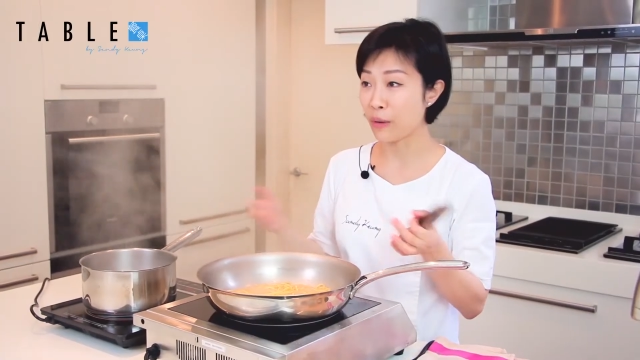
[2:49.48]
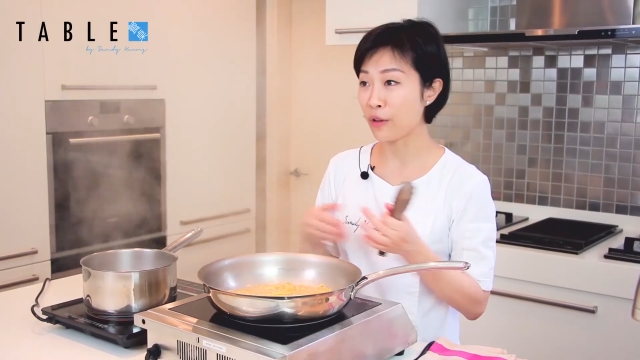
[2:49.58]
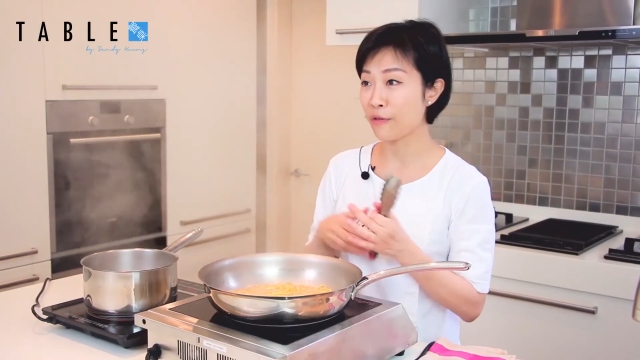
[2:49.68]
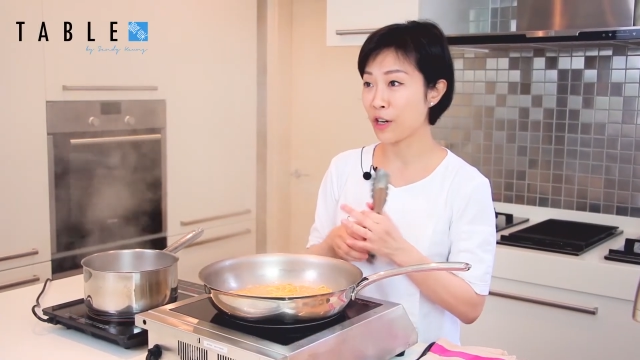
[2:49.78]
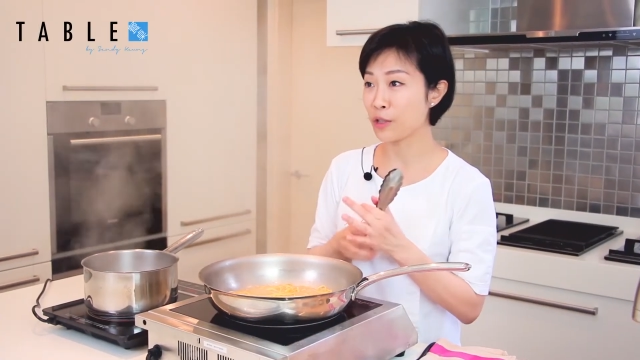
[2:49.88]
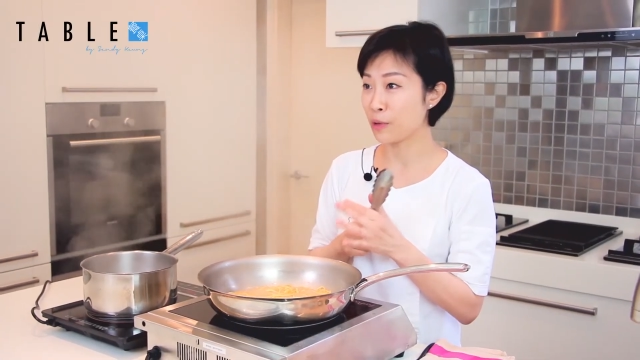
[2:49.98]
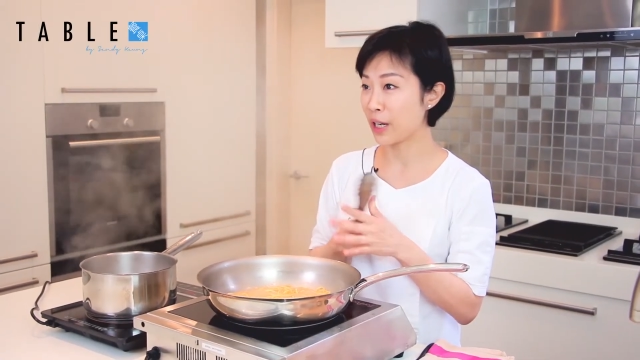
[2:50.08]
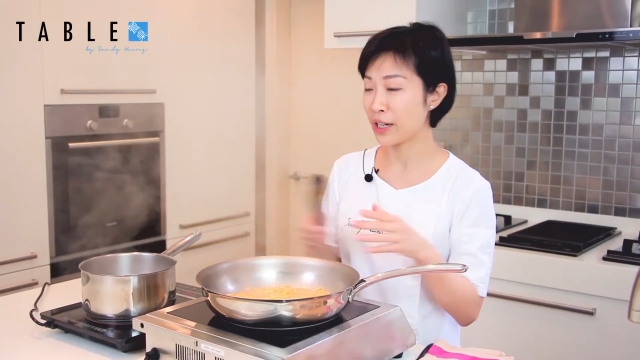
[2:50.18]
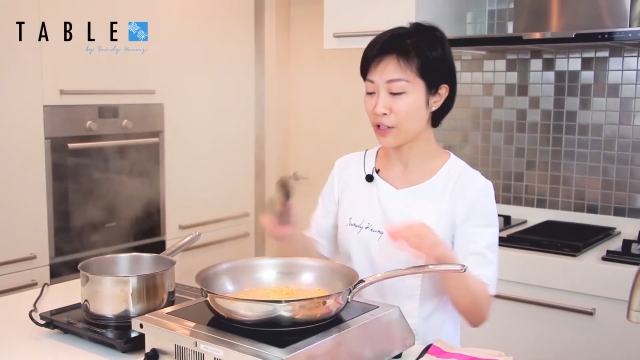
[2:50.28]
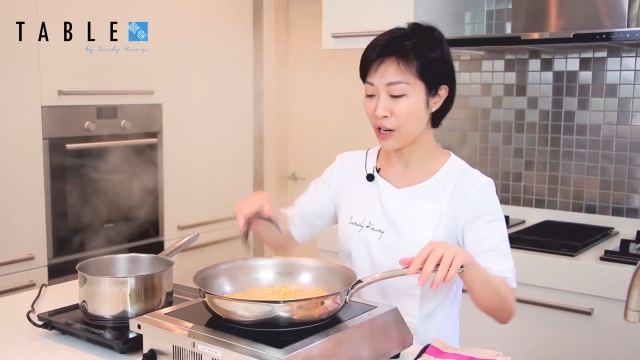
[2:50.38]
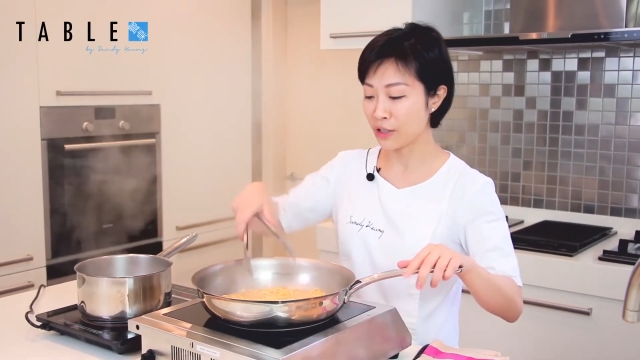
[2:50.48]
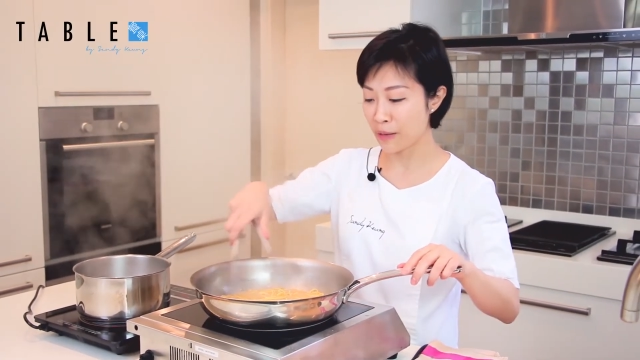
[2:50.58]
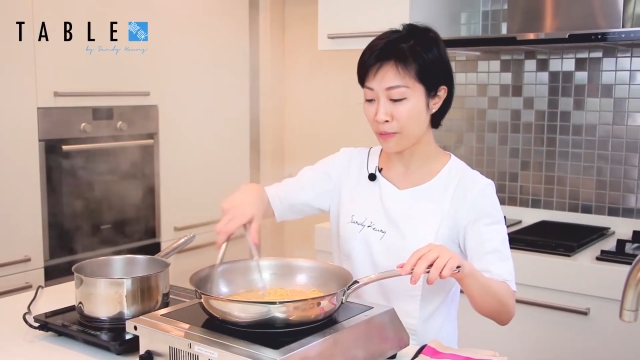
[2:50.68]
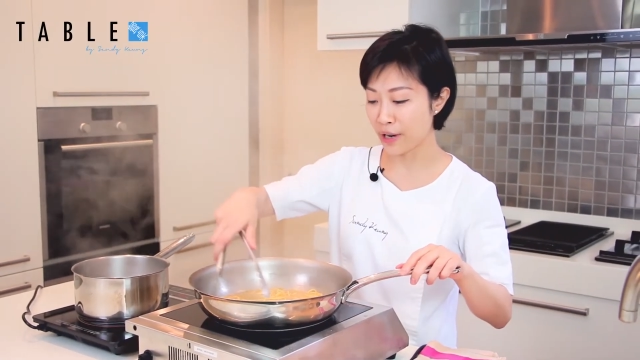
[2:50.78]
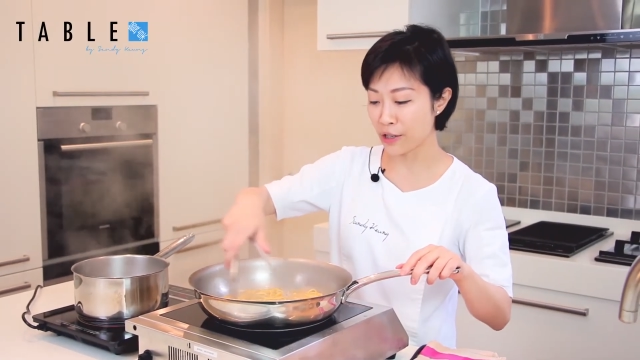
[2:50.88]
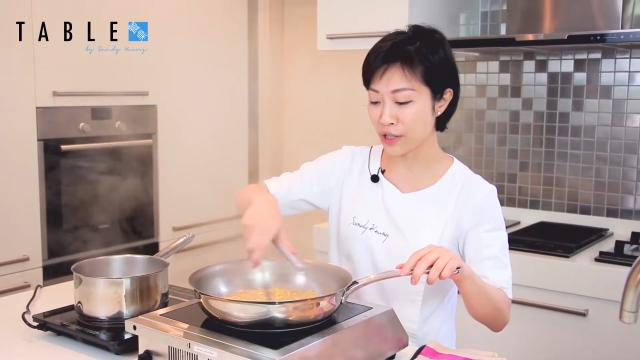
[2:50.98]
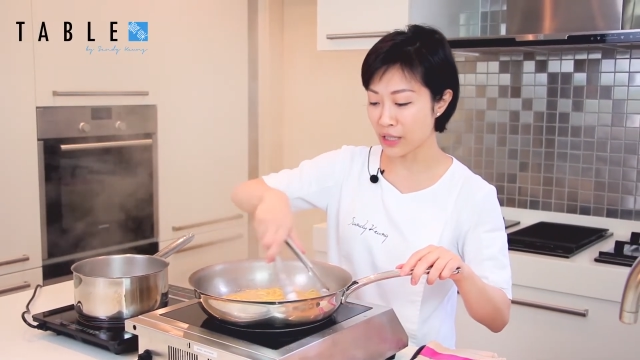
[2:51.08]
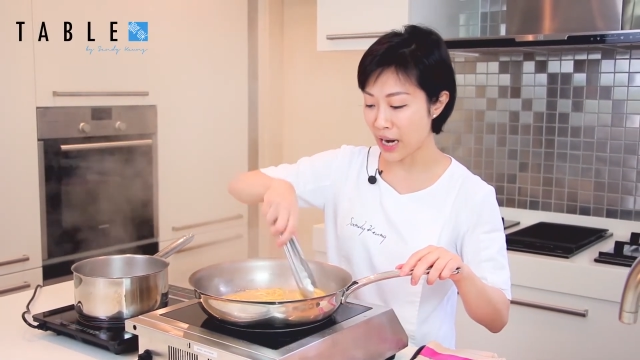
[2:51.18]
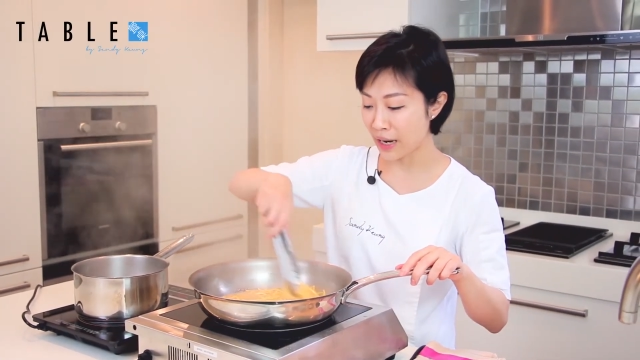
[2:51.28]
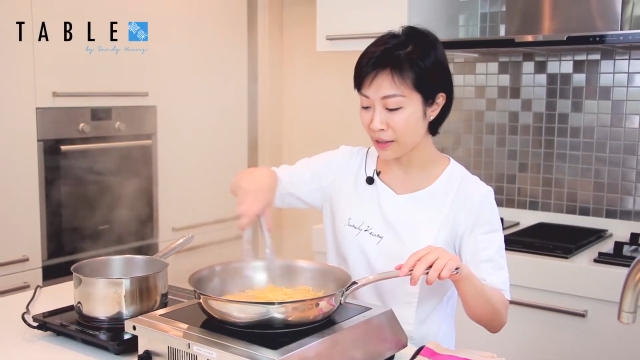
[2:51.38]
that we first put it into our
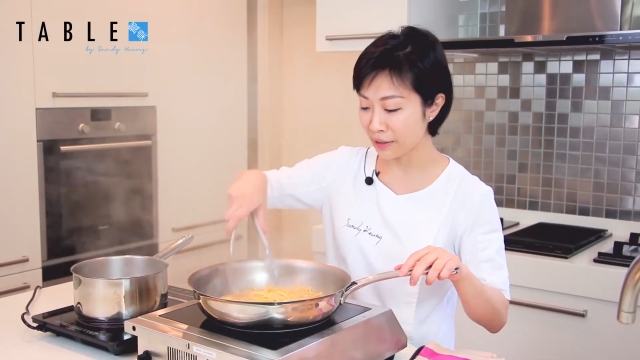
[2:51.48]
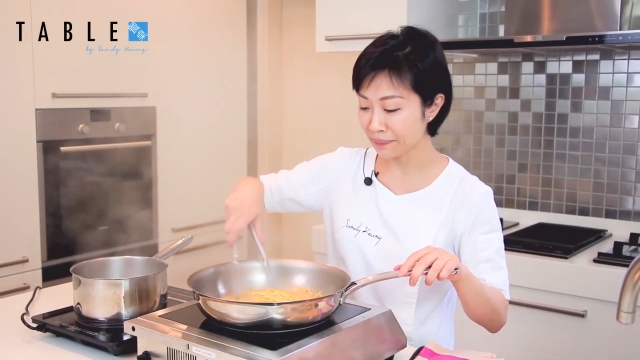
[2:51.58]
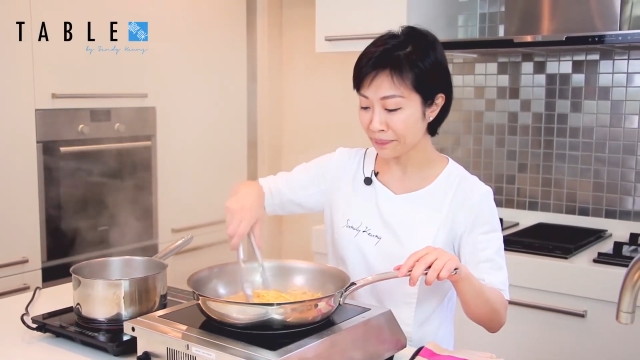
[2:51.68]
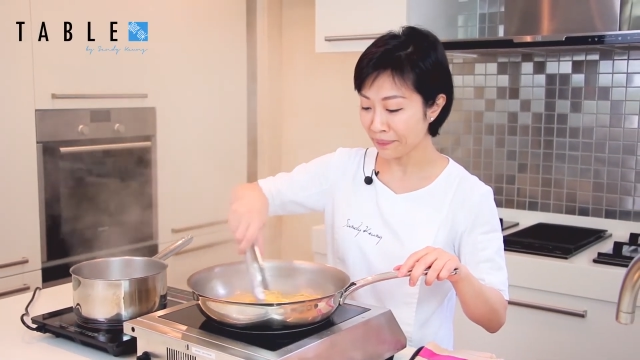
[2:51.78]
decoration tank